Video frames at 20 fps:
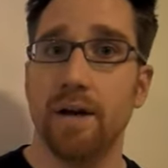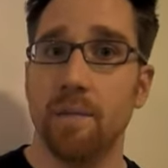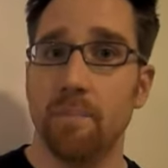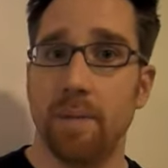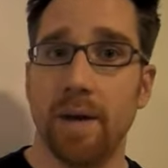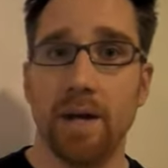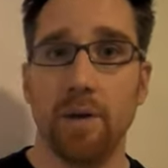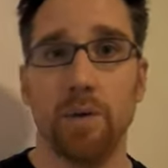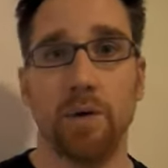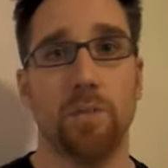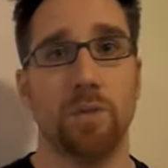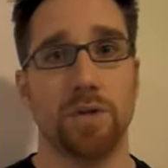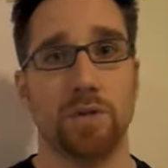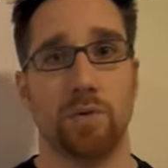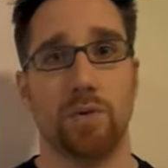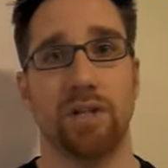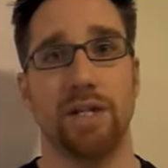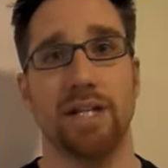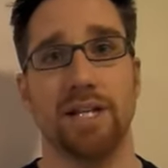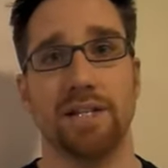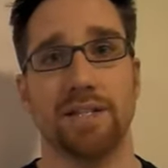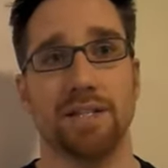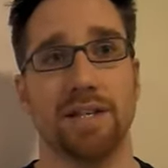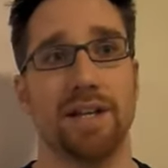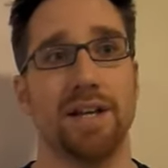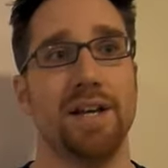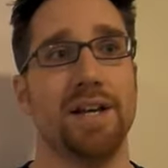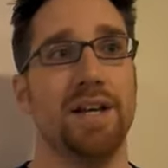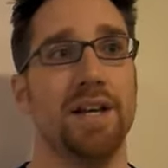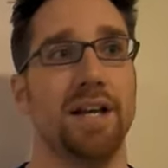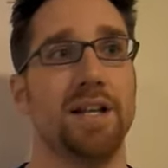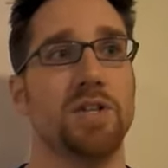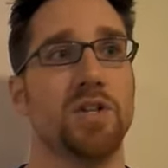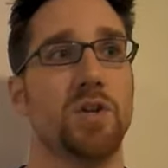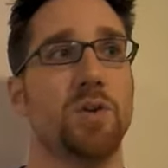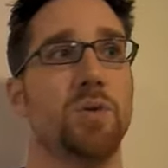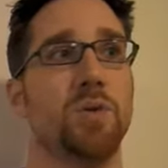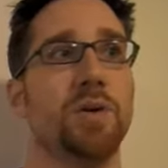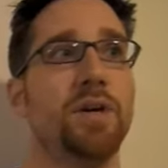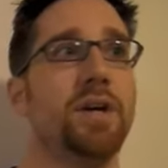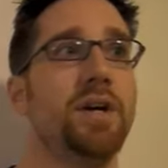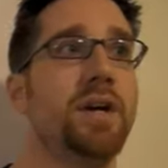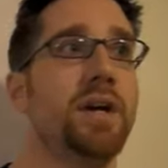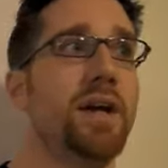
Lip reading: Penguin was released. And so